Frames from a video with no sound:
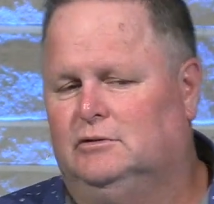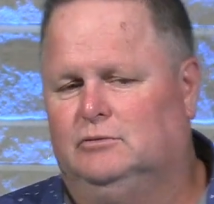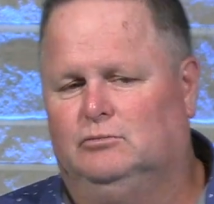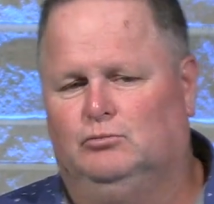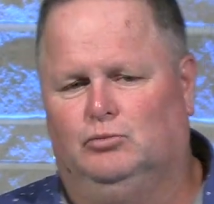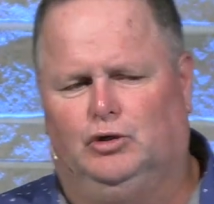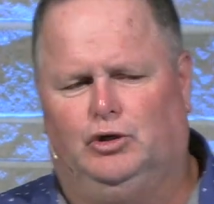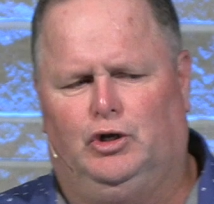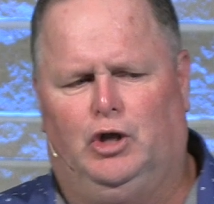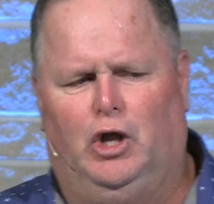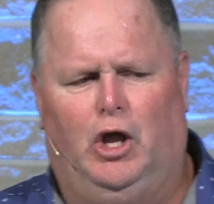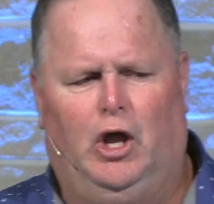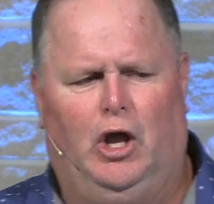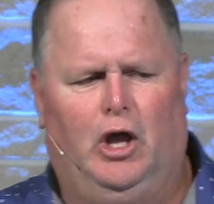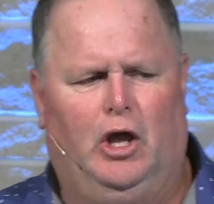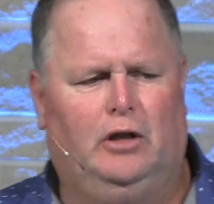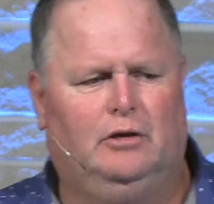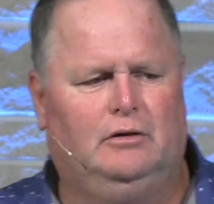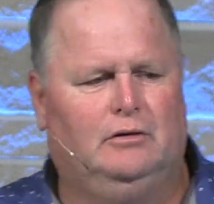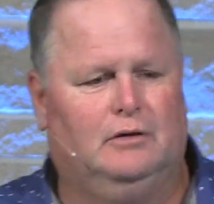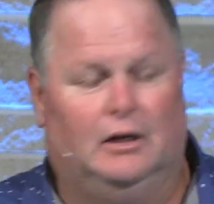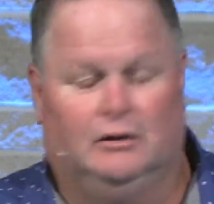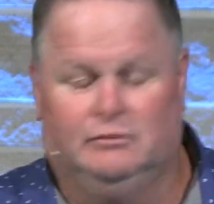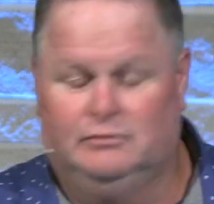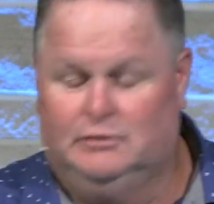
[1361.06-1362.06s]
But, Dad,
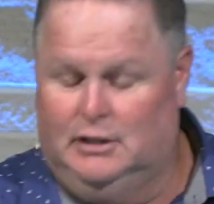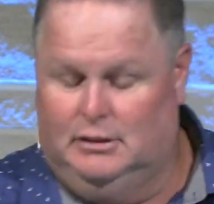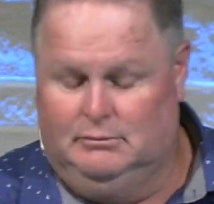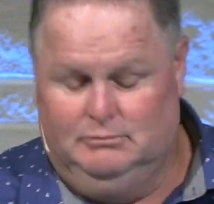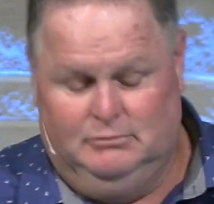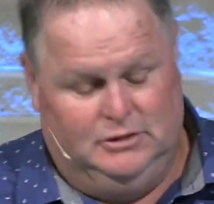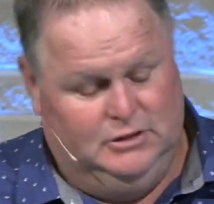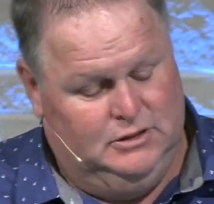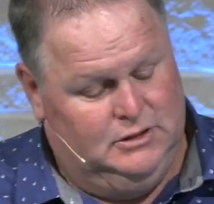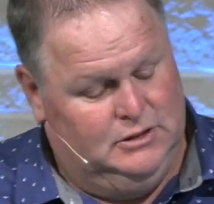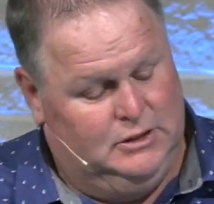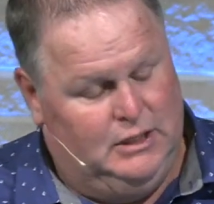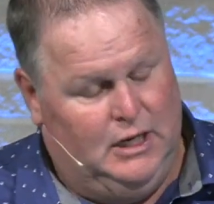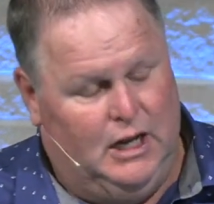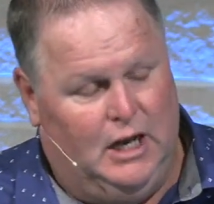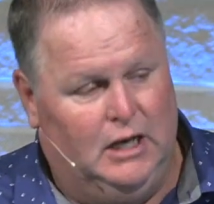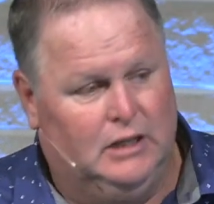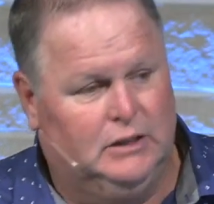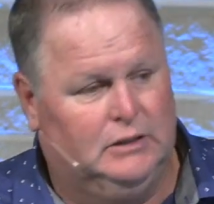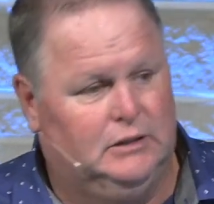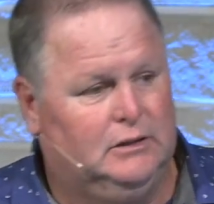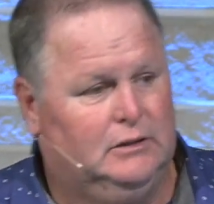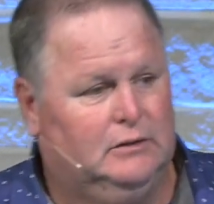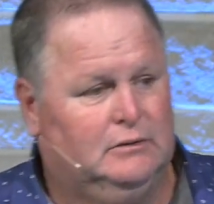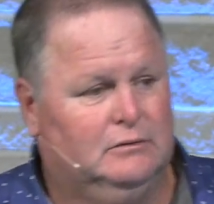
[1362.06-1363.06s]
I said, I'm just
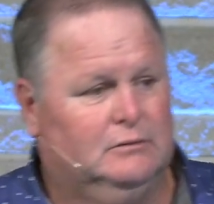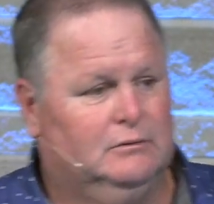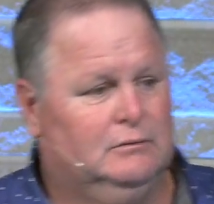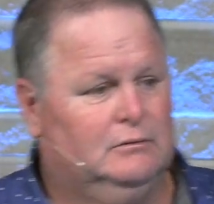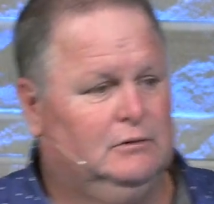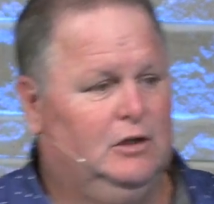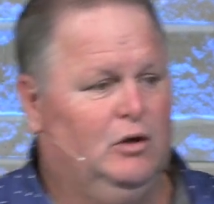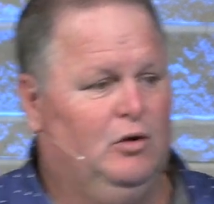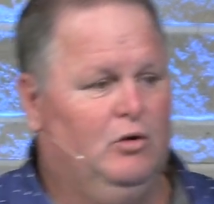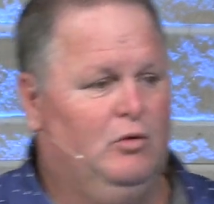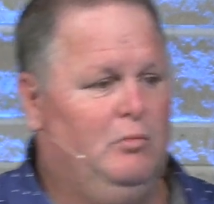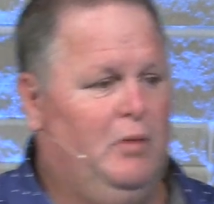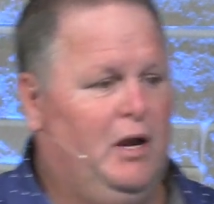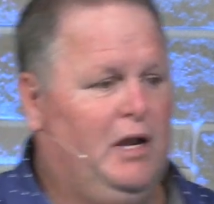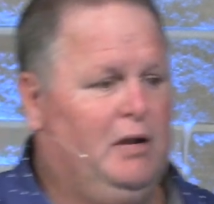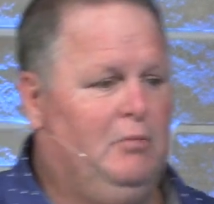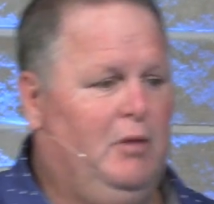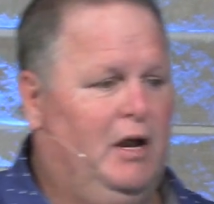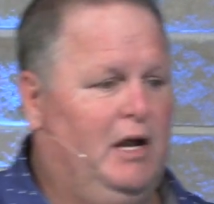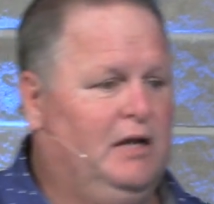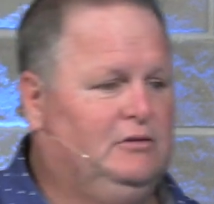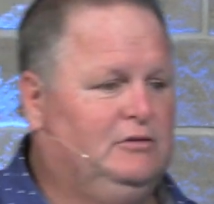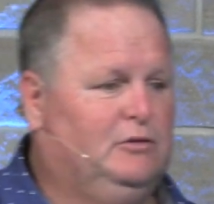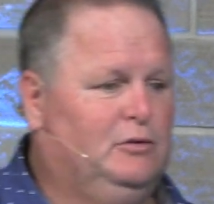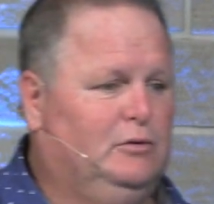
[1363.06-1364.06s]
telling you, you don't make
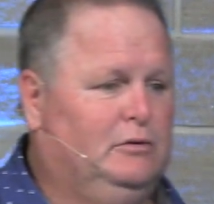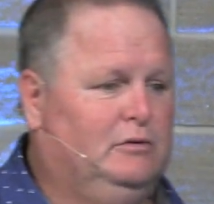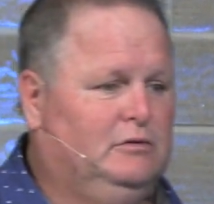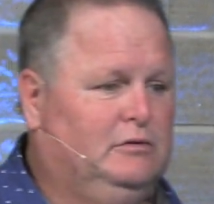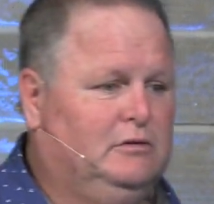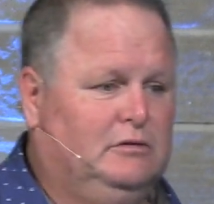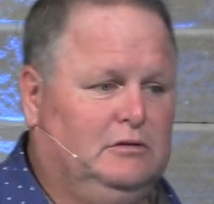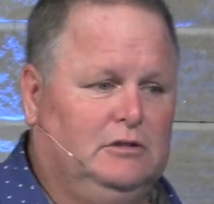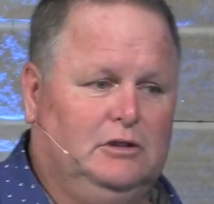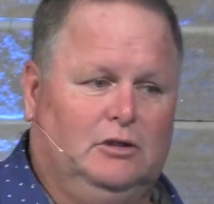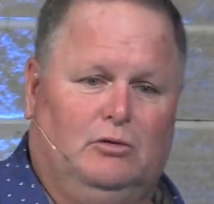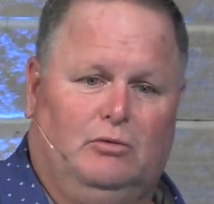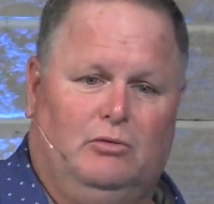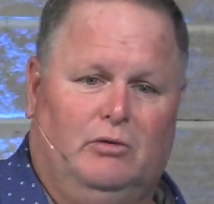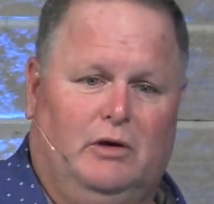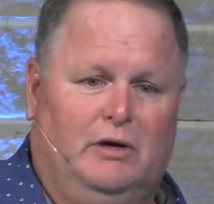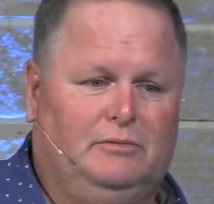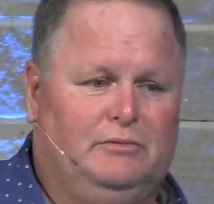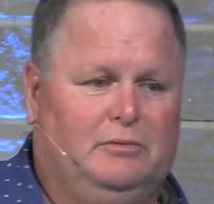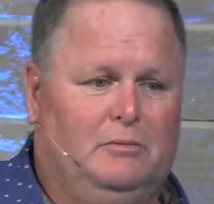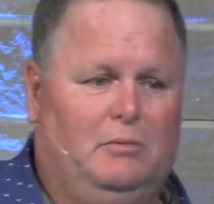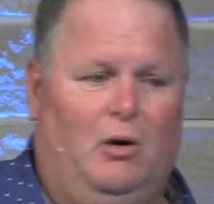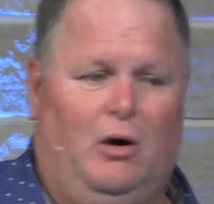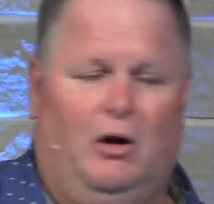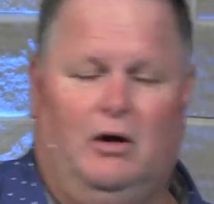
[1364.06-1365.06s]
bad choices, you're going to reap
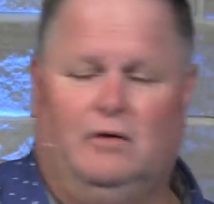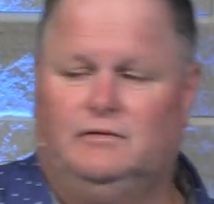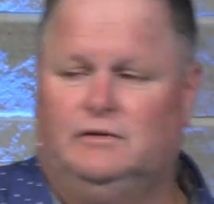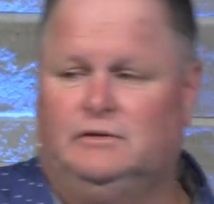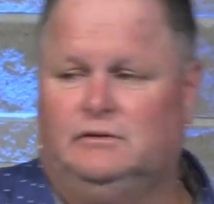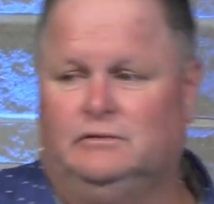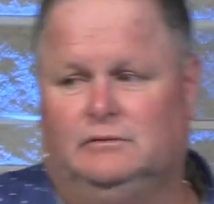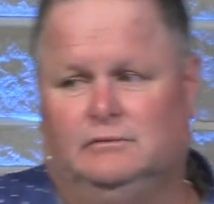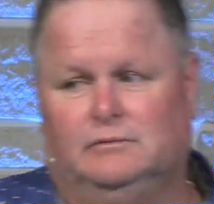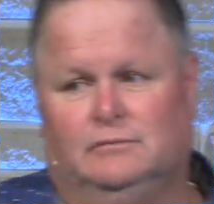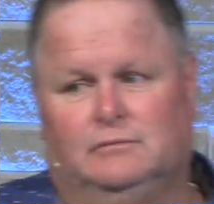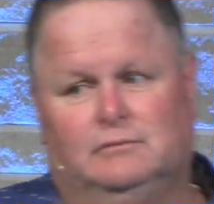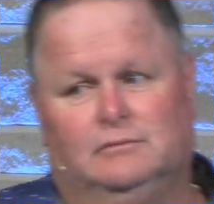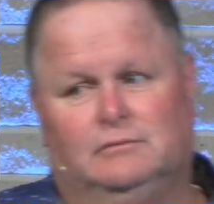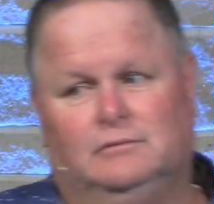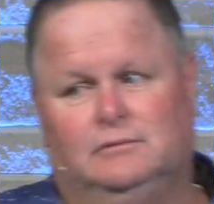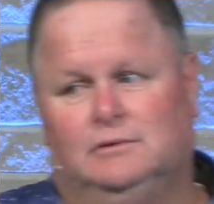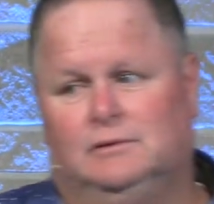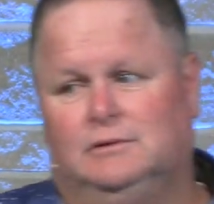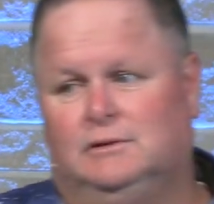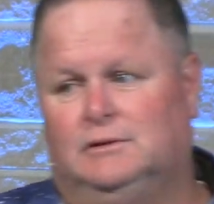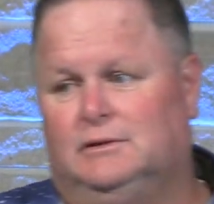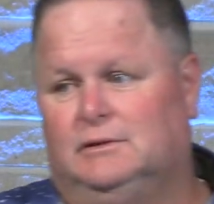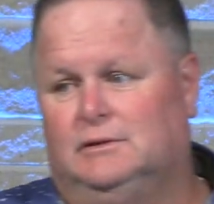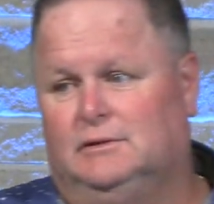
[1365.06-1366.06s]
some harvest.
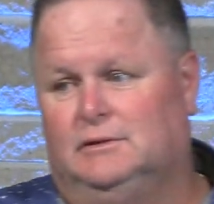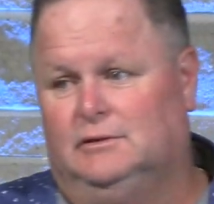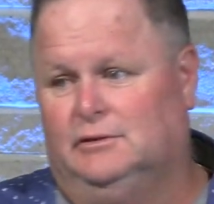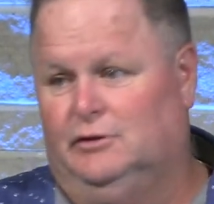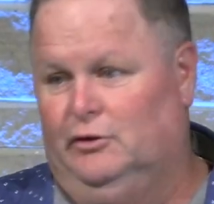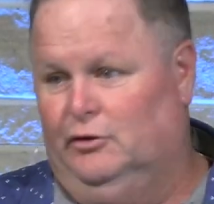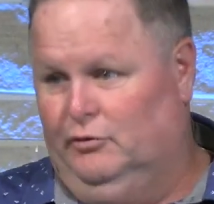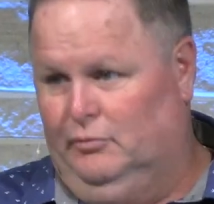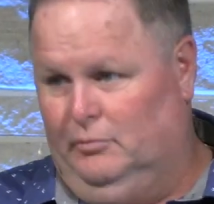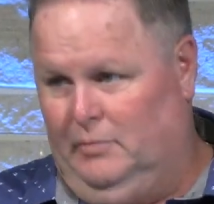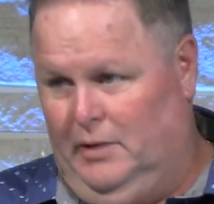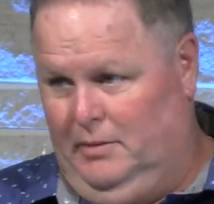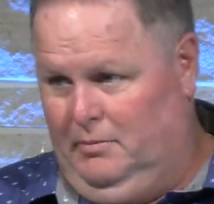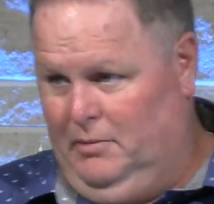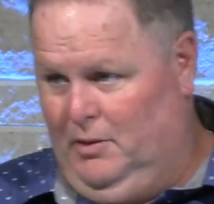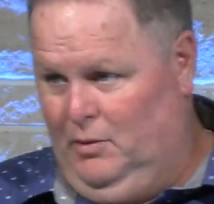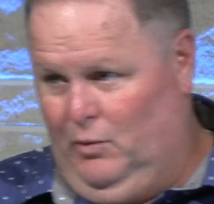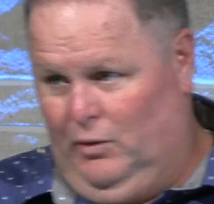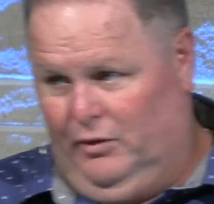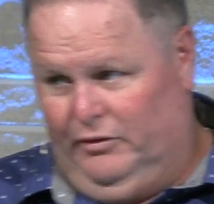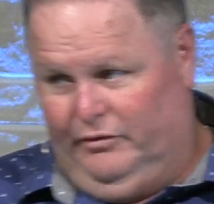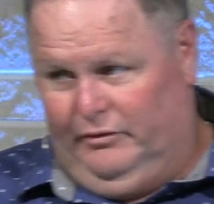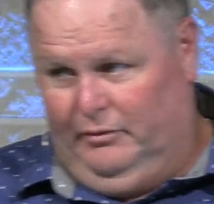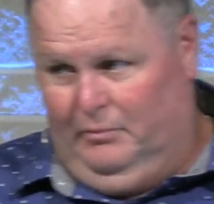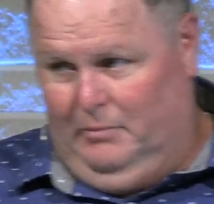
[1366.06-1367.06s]
Yours may be
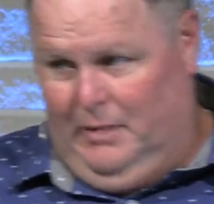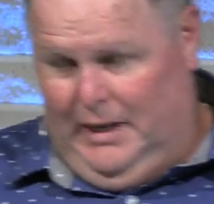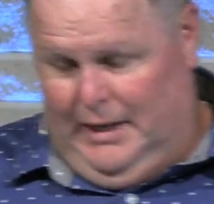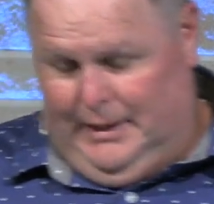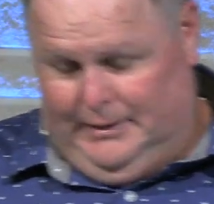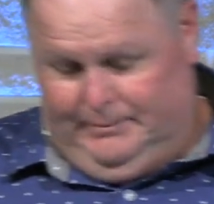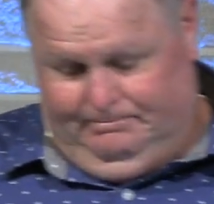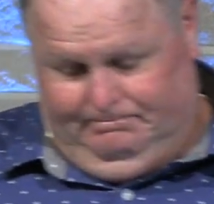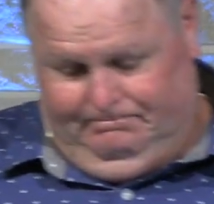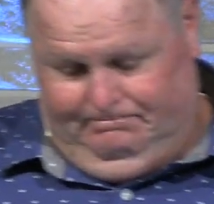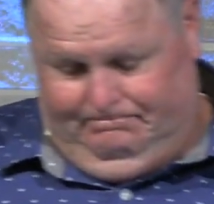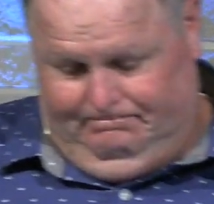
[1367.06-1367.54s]
worse than mine.